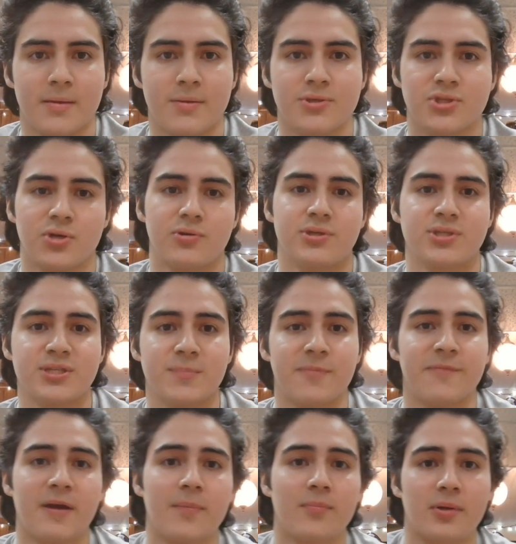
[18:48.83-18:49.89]
So a
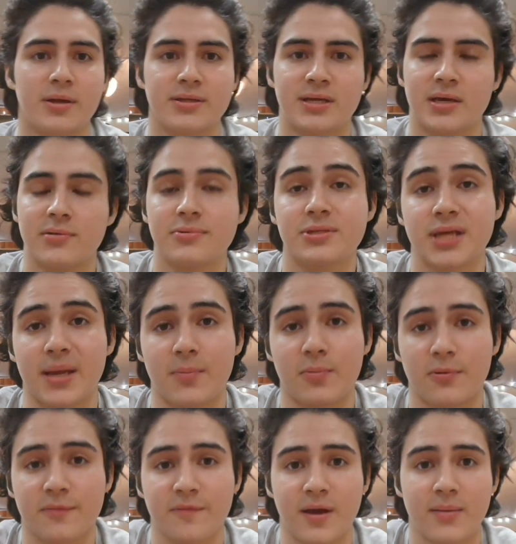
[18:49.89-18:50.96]
simplified breakdown: type
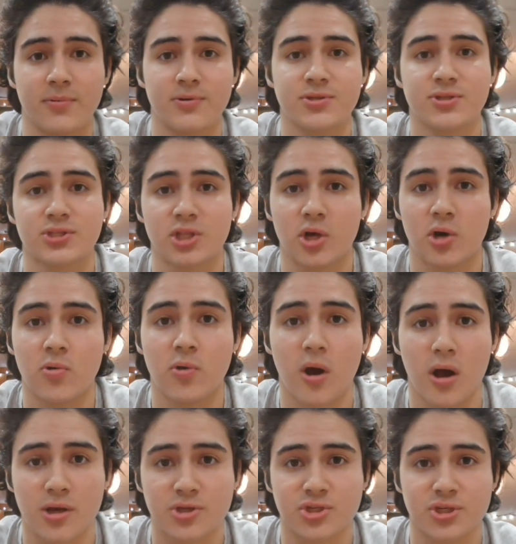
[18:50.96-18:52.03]
1 fibers, slow,
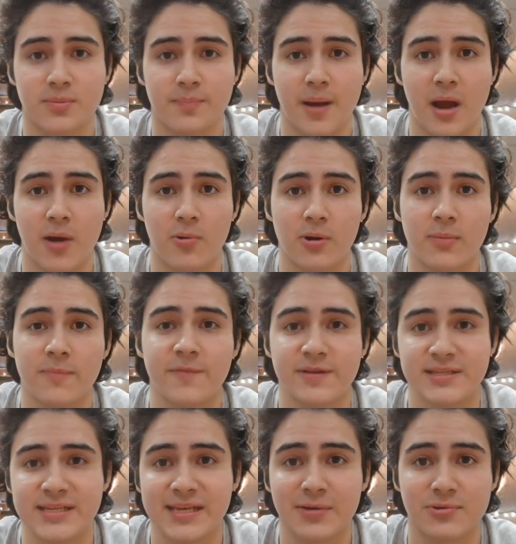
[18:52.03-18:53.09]
oxygen-powered,
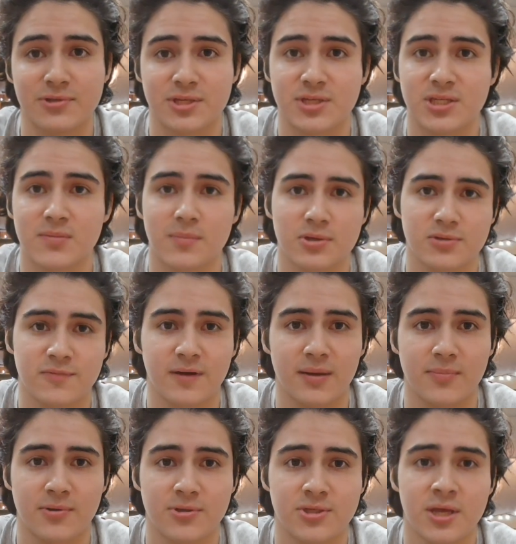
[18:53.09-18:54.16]
fatigue-resistant muscle
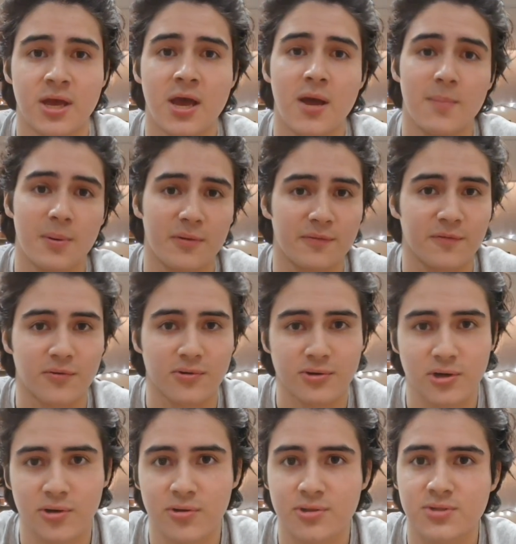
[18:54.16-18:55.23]
fibers built for
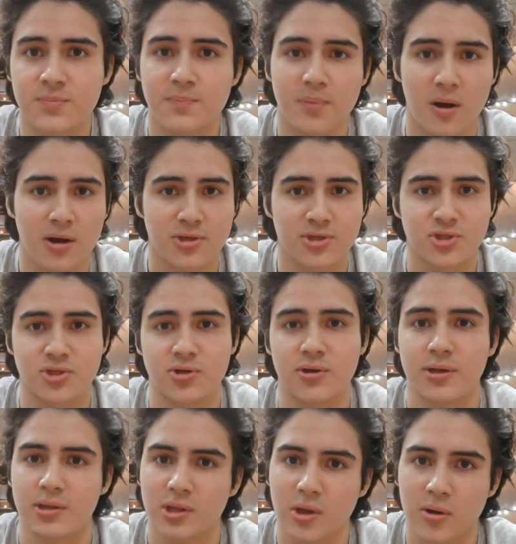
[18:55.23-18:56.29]
endurance, posture,
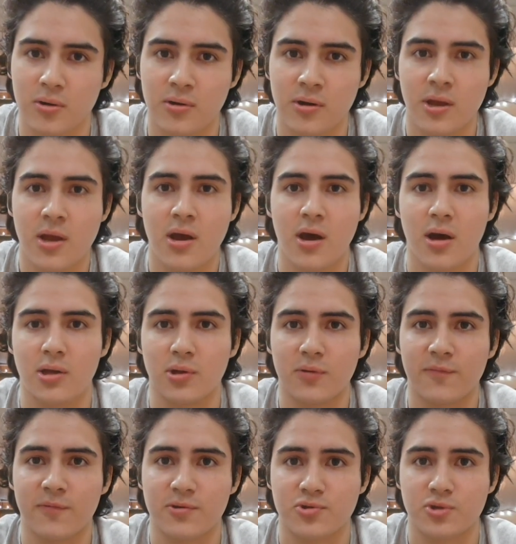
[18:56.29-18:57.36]
and
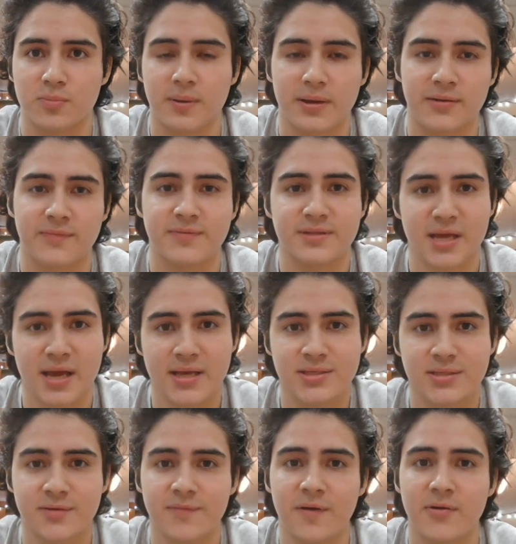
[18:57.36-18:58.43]
low-force repetitive
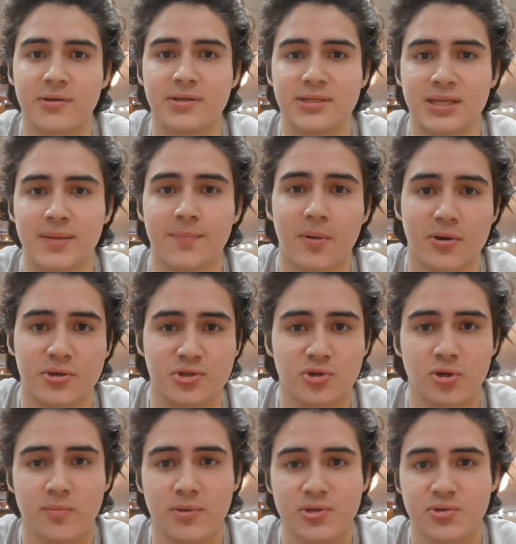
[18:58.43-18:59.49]
tasks, found in deep
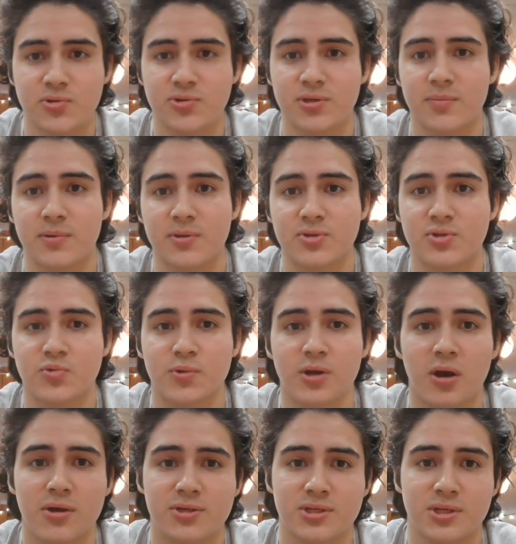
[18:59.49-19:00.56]
postural muscles and muscles we
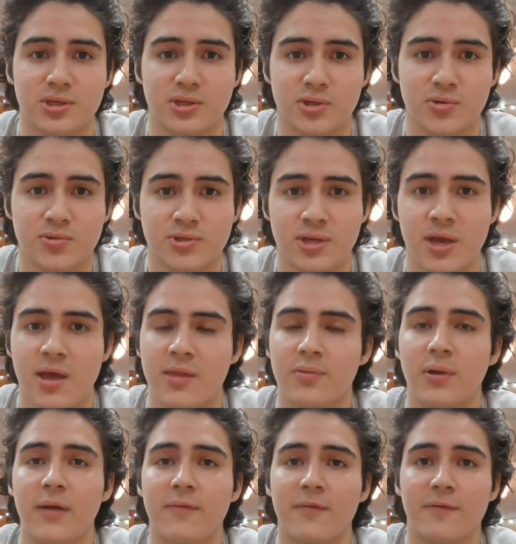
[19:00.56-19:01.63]
constantly use,
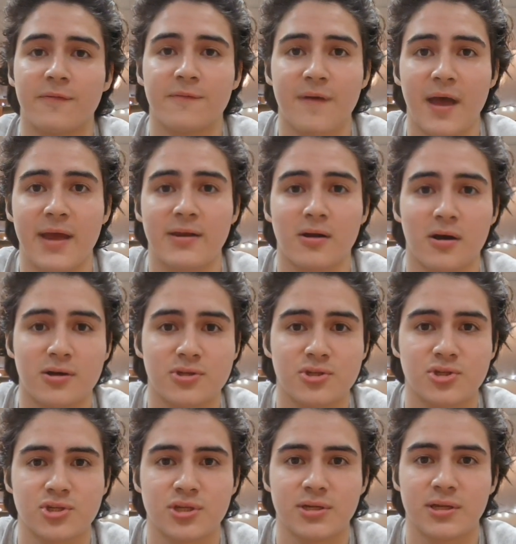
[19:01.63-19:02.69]
thrive on fat and
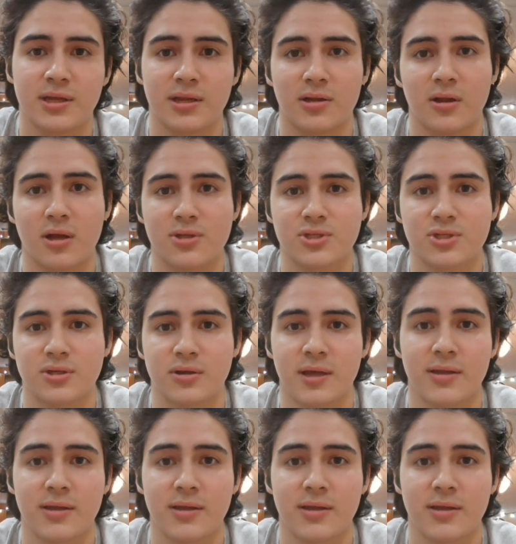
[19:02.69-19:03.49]
oxygen, and lots of